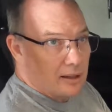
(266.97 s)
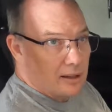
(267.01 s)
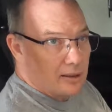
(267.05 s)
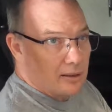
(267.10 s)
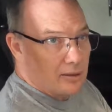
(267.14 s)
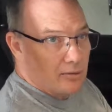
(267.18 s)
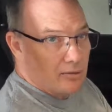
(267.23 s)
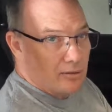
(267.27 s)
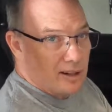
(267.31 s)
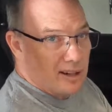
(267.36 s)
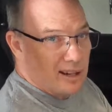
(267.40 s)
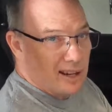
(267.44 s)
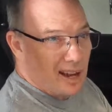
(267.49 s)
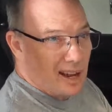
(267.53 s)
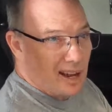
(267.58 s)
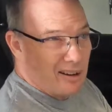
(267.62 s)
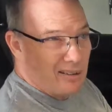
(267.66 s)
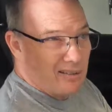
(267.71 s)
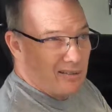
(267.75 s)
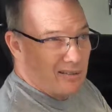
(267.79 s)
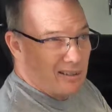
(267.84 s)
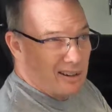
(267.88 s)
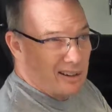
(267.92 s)

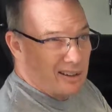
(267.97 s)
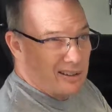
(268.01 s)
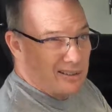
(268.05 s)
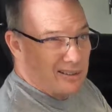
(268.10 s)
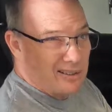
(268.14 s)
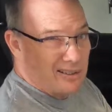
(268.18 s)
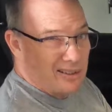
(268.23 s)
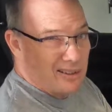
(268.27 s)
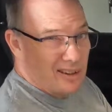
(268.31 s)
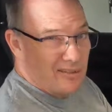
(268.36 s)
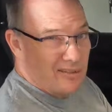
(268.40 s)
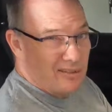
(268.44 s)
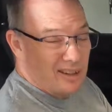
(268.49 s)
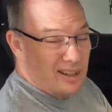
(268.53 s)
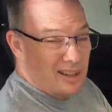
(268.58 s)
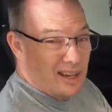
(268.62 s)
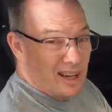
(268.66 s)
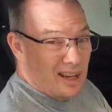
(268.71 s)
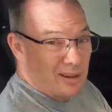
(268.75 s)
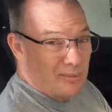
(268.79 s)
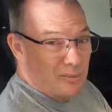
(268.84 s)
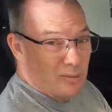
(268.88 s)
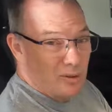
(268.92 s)

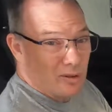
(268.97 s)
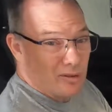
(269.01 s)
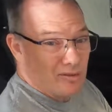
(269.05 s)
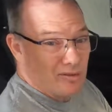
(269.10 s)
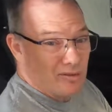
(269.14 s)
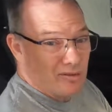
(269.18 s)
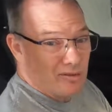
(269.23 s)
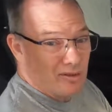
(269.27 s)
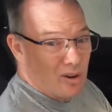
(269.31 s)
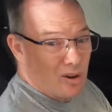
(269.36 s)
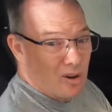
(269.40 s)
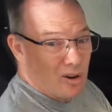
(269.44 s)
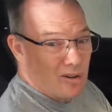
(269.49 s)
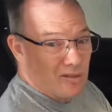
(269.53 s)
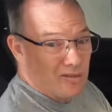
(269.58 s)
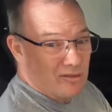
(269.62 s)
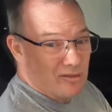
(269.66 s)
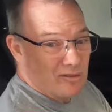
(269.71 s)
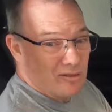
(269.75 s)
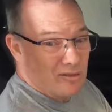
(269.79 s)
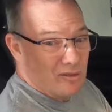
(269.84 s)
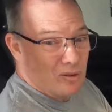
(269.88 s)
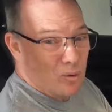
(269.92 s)
378.5
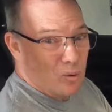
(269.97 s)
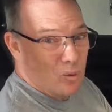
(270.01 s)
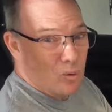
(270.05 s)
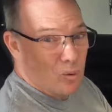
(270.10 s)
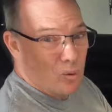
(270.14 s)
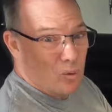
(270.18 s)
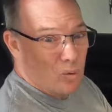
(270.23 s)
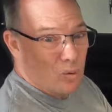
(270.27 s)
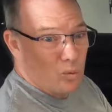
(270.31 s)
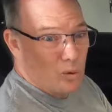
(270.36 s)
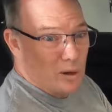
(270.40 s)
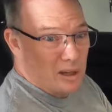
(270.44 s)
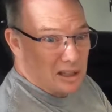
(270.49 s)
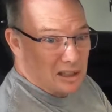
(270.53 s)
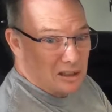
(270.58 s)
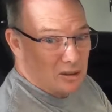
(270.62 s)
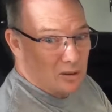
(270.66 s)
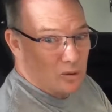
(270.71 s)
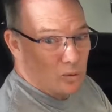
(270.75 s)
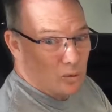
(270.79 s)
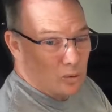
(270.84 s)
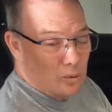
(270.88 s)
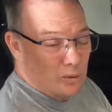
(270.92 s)

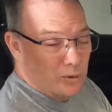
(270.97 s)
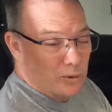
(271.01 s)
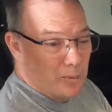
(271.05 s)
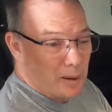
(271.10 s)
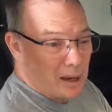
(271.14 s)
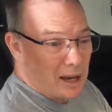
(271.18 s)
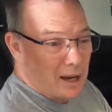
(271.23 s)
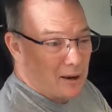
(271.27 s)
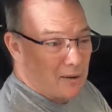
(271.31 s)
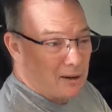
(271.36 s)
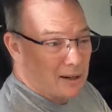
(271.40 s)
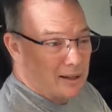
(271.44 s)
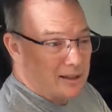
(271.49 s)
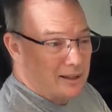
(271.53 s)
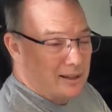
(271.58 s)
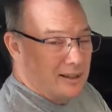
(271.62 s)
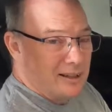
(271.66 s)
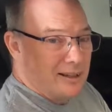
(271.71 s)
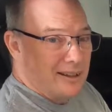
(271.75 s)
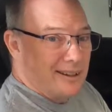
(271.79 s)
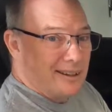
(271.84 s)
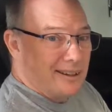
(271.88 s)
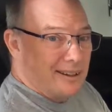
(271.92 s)
wheel horsepower.
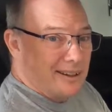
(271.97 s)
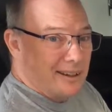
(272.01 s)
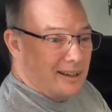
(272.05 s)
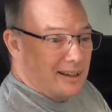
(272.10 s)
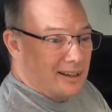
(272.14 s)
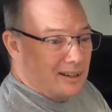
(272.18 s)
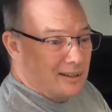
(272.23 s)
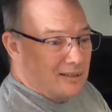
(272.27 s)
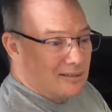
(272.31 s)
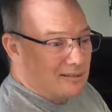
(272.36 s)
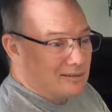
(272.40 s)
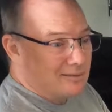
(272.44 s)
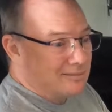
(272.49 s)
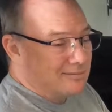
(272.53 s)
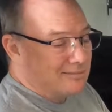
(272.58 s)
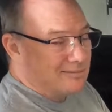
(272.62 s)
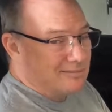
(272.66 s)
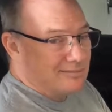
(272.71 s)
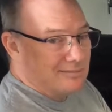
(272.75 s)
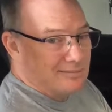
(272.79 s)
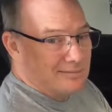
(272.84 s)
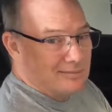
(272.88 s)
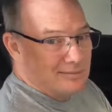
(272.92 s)
Now
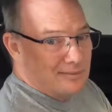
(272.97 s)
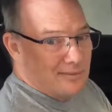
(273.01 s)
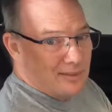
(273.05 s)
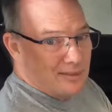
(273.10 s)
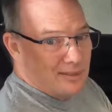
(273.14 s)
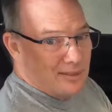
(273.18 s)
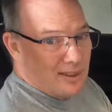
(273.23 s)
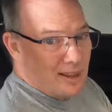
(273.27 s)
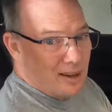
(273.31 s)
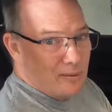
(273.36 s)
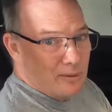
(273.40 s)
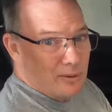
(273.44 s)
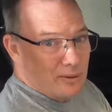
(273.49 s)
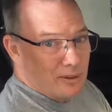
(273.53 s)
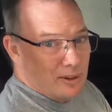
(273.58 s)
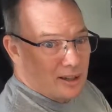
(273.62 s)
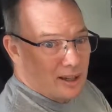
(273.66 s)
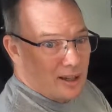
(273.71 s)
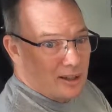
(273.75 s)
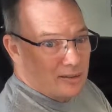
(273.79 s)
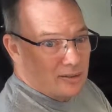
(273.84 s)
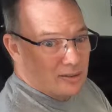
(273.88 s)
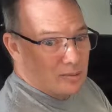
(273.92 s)
that was a
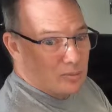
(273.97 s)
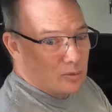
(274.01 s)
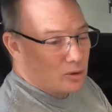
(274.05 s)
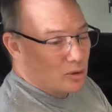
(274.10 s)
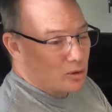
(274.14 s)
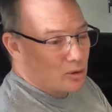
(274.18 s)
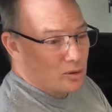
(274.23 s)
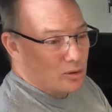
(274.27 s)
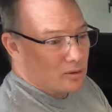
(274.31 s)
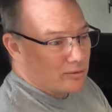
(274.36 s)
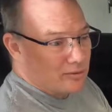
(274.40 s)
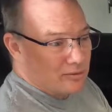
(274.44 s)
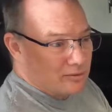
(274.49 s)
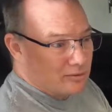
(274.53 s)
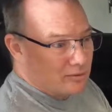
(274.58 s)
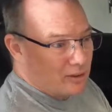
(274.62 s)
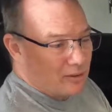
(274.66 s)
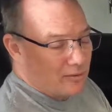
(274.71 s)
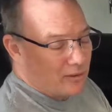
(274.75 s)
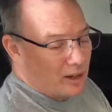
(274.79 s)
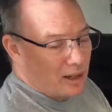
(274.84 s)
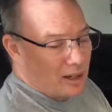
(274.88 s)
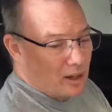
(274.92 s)
custom tune
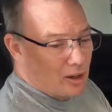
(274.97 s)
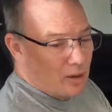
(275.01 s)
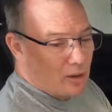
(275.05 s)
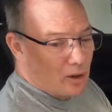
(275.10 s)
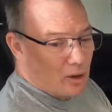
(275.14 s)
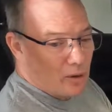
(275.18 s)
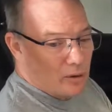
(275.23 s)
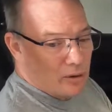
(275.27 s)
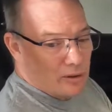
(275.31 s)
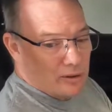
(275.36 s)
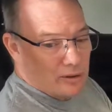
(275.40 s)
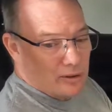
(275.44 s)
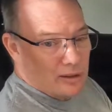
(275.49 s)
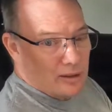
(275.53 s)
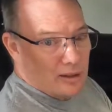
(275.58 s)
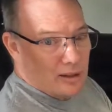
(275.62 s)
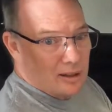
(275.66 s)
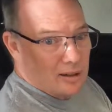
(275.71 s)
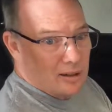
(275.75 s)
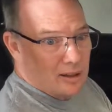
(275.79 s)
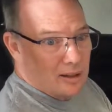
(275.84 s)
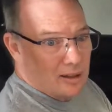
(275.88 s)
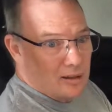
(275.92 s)
of unknown
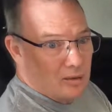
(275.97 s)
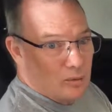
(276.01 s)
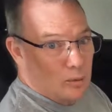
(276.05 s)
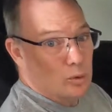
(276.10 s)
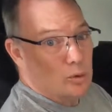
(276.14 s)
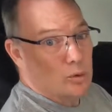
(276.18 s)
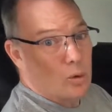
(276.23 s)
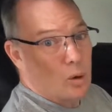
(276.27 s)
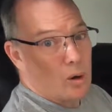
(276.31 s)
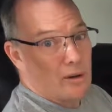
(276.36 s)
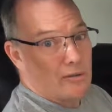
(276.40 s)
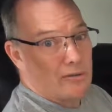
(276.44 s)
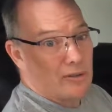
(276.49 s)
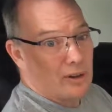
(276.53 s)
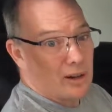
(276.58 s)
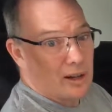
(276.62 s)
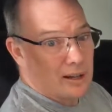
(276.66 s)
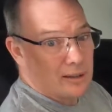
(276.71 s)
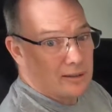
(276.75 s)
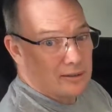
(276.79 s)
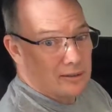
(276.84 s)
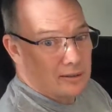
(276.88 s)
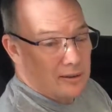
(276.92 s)
origin, and it was quite
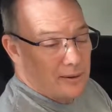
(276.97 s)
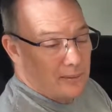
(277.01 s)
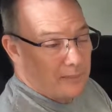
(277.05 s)
fast.